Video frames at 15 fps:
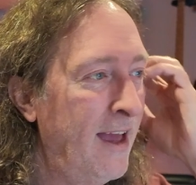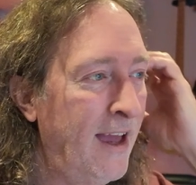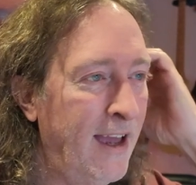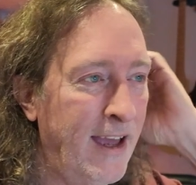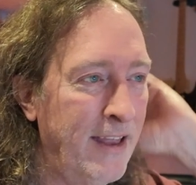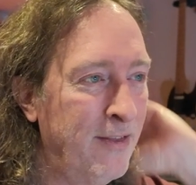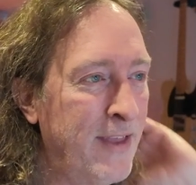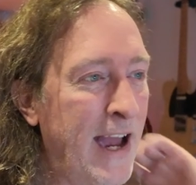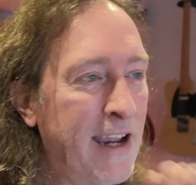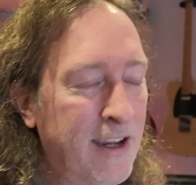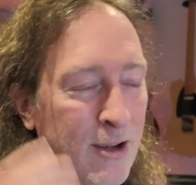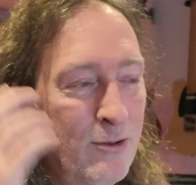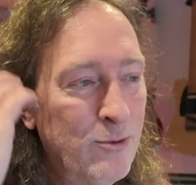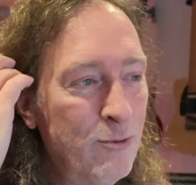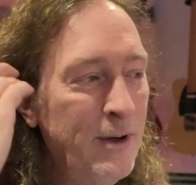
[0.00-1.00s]
That
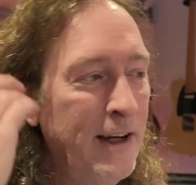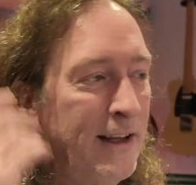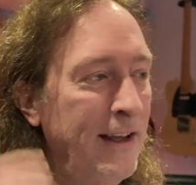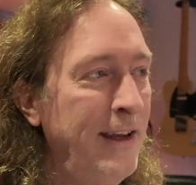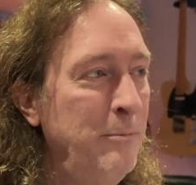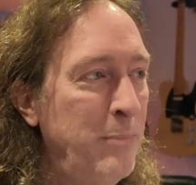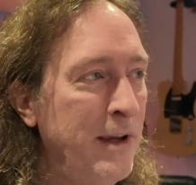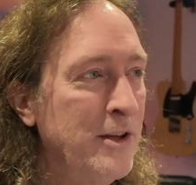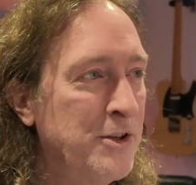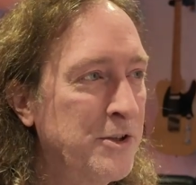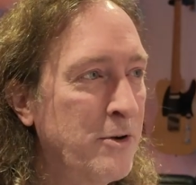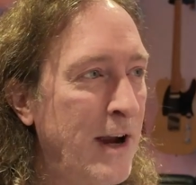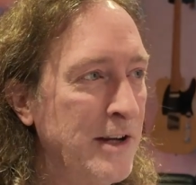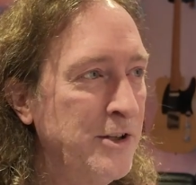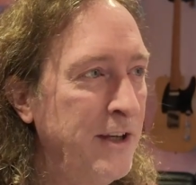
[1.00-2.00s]
could really be a
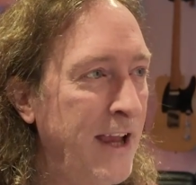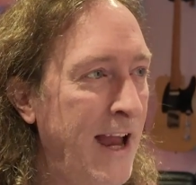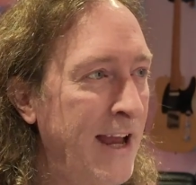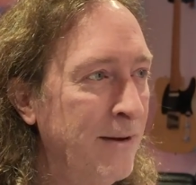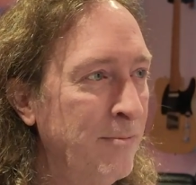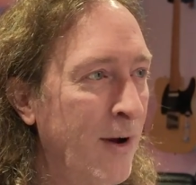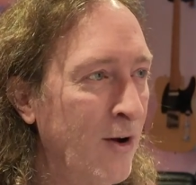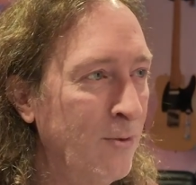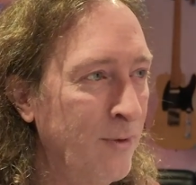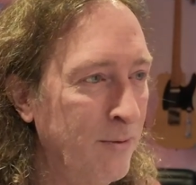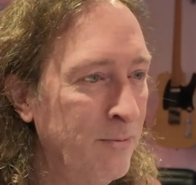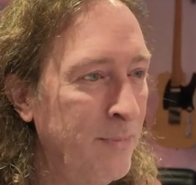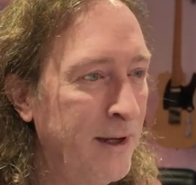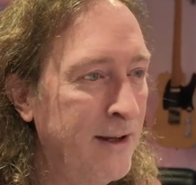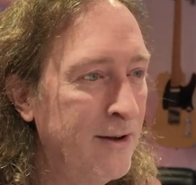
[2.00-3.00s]
scratchy head
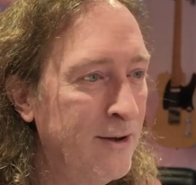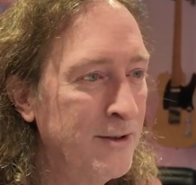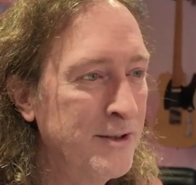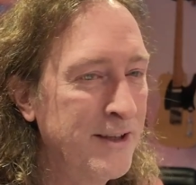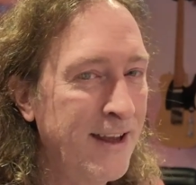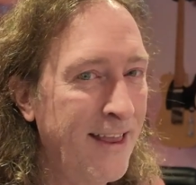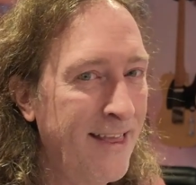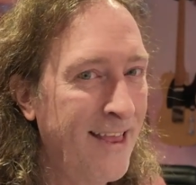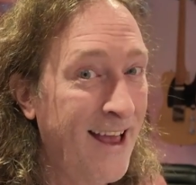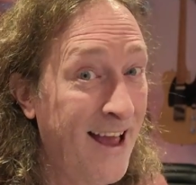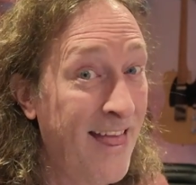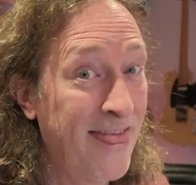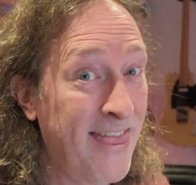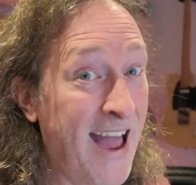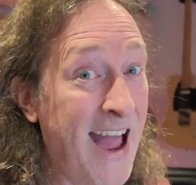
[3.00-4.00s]
moment because
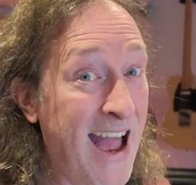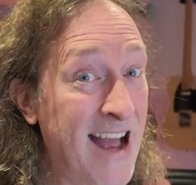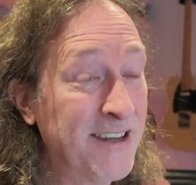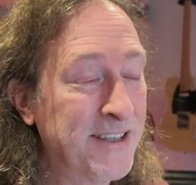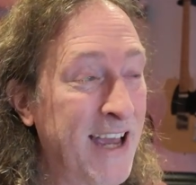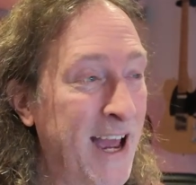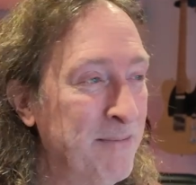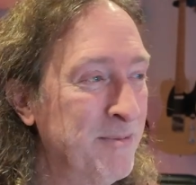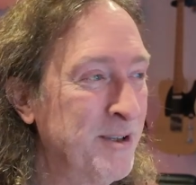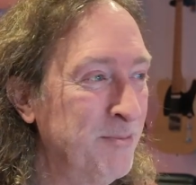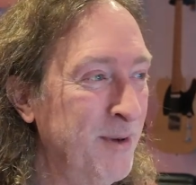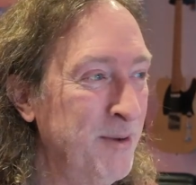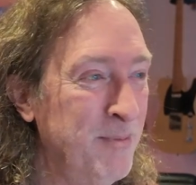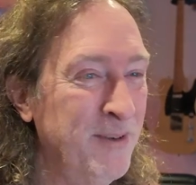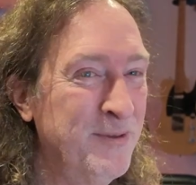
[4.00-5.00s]
that has happened to
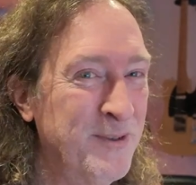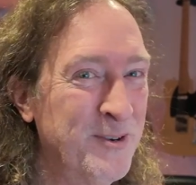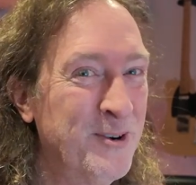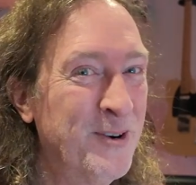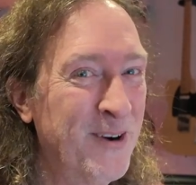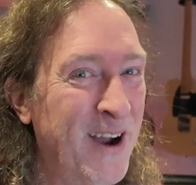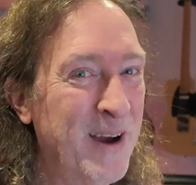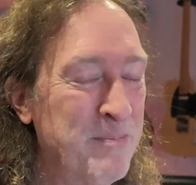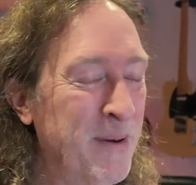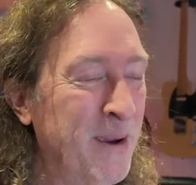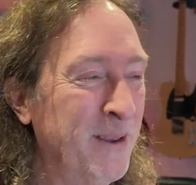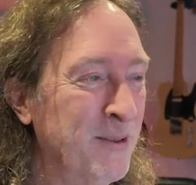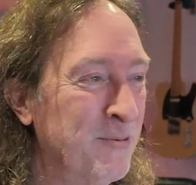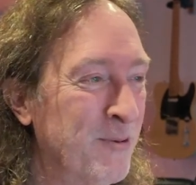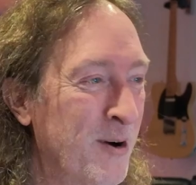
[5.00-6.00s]
me before. I
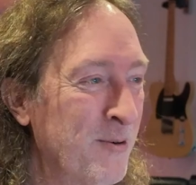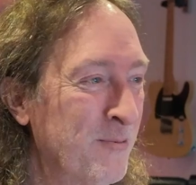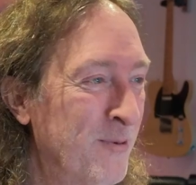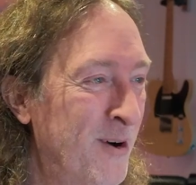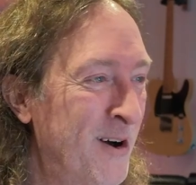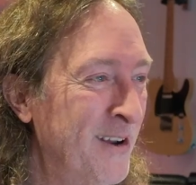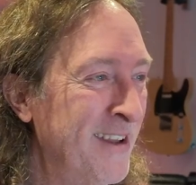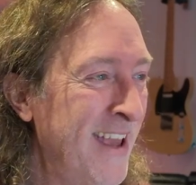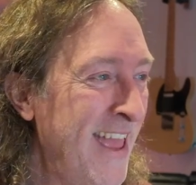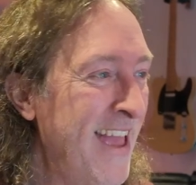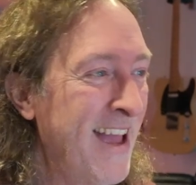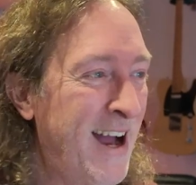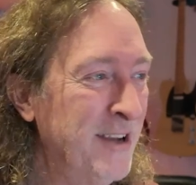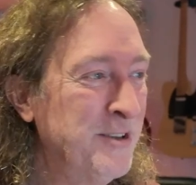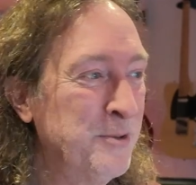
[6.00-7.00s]
picked the wrong one.
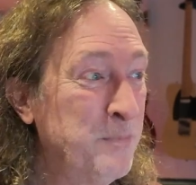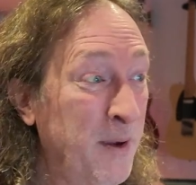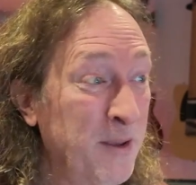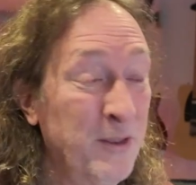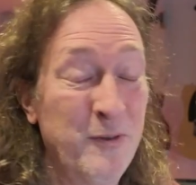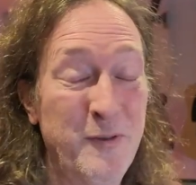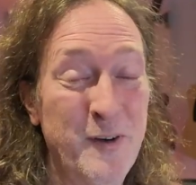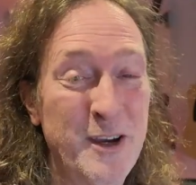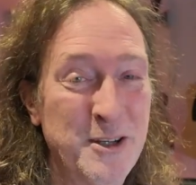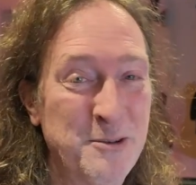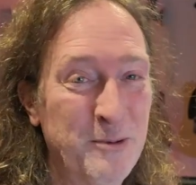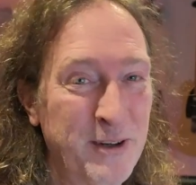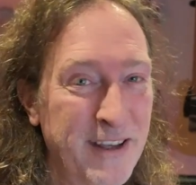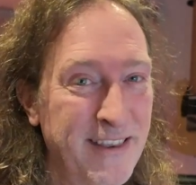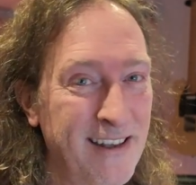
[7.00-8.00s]
I just picked the first
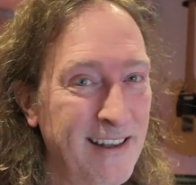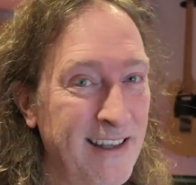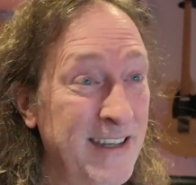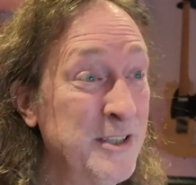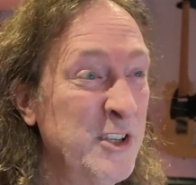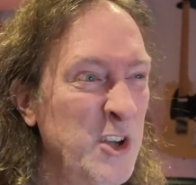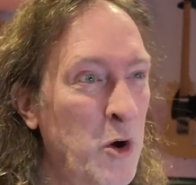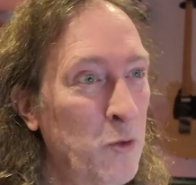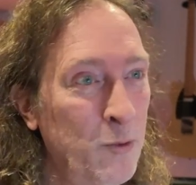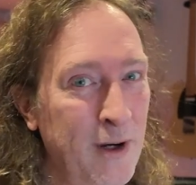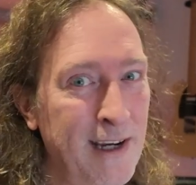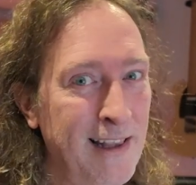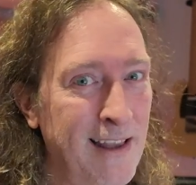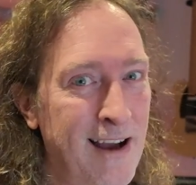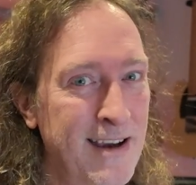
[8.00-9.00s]
one in the list, not
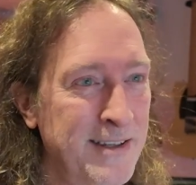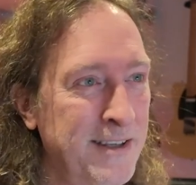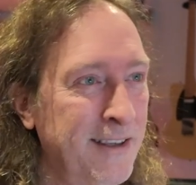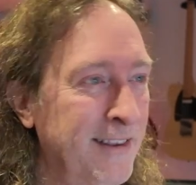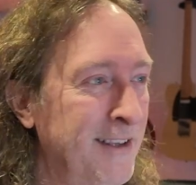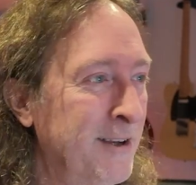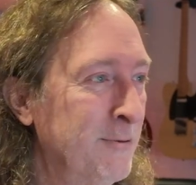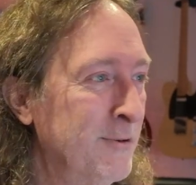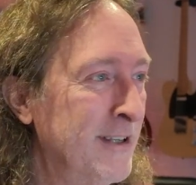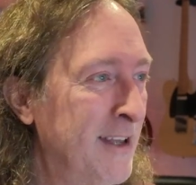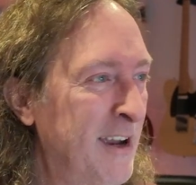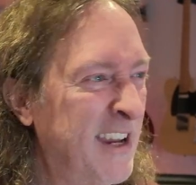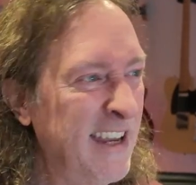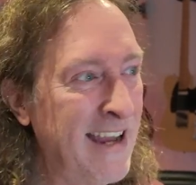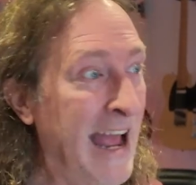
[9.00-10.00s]
realizing that it was
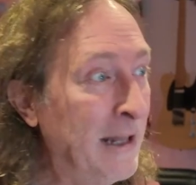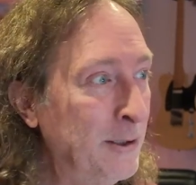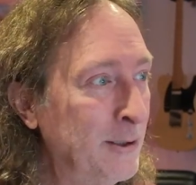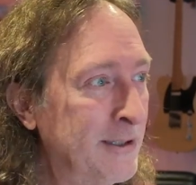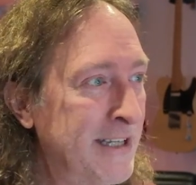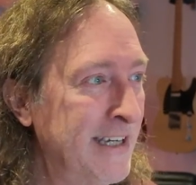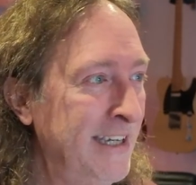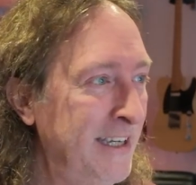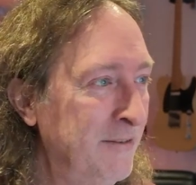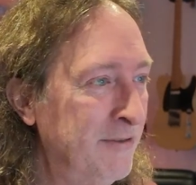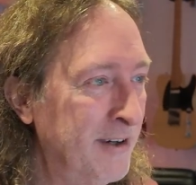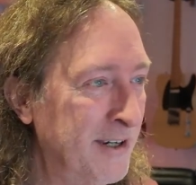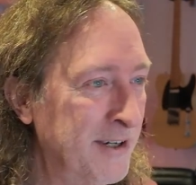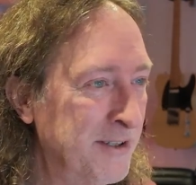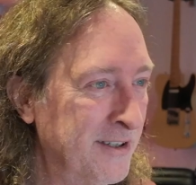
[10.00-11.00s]
like an LT
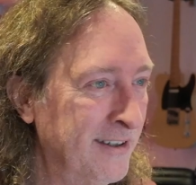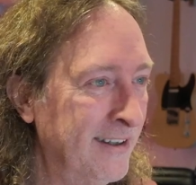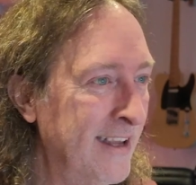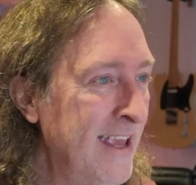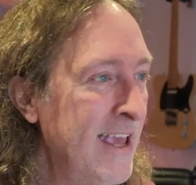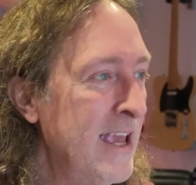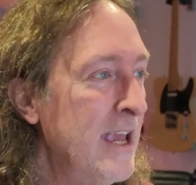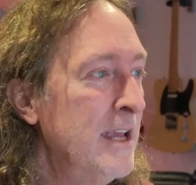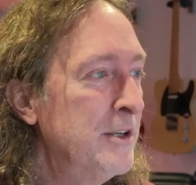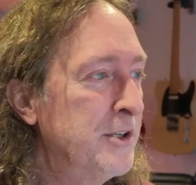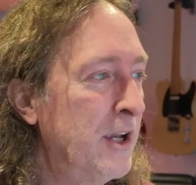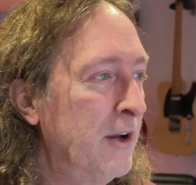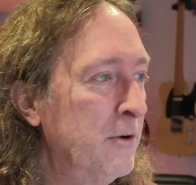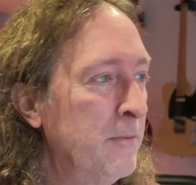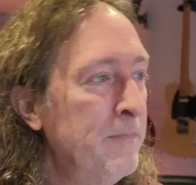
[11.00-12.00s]
version.
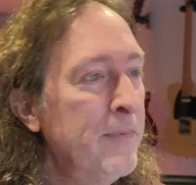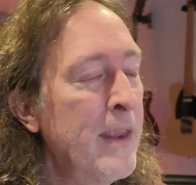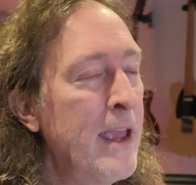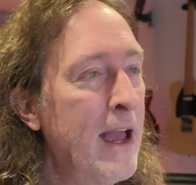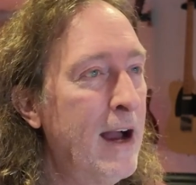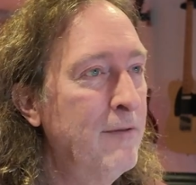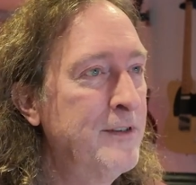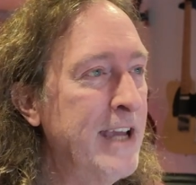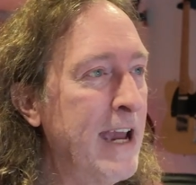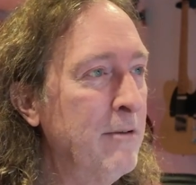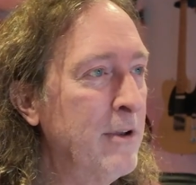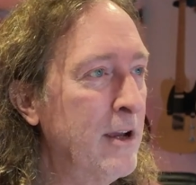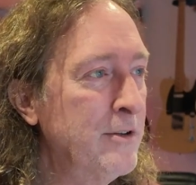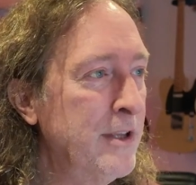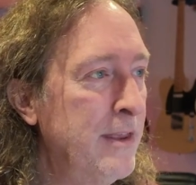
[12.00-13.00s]
So I've
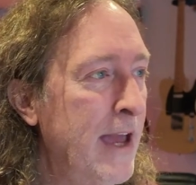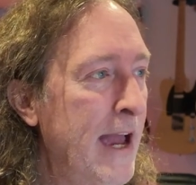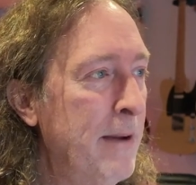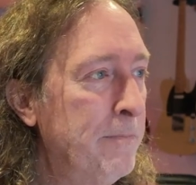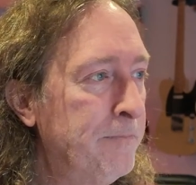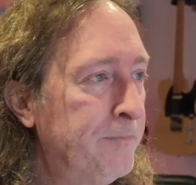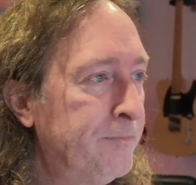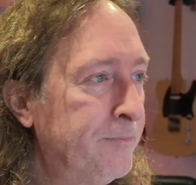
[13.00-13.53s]
downloaded that.